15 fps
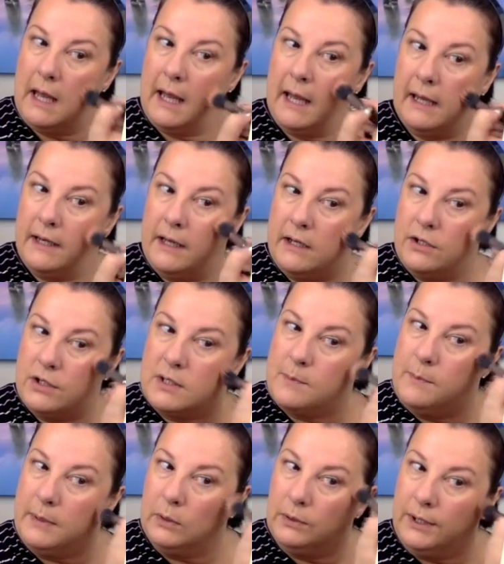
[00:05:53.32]
and then just
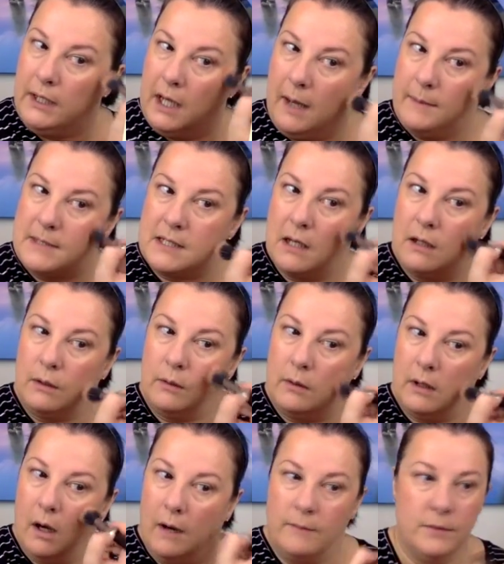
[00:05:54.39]
build it up. So
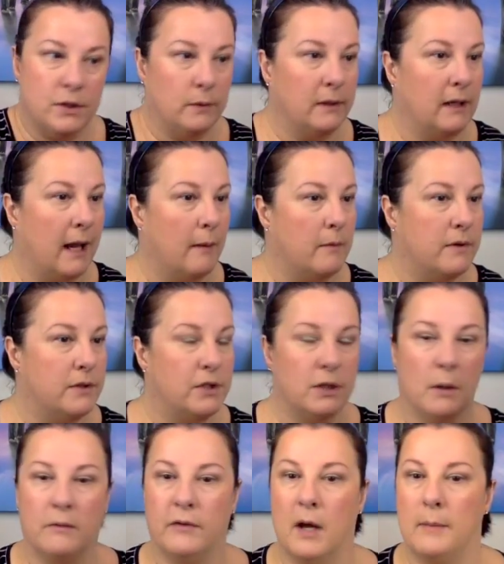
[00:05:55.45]
I'm doing that with the
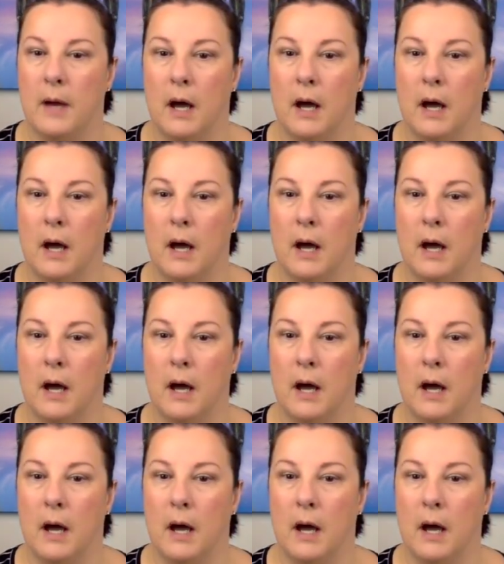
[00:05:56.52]
duo fibre,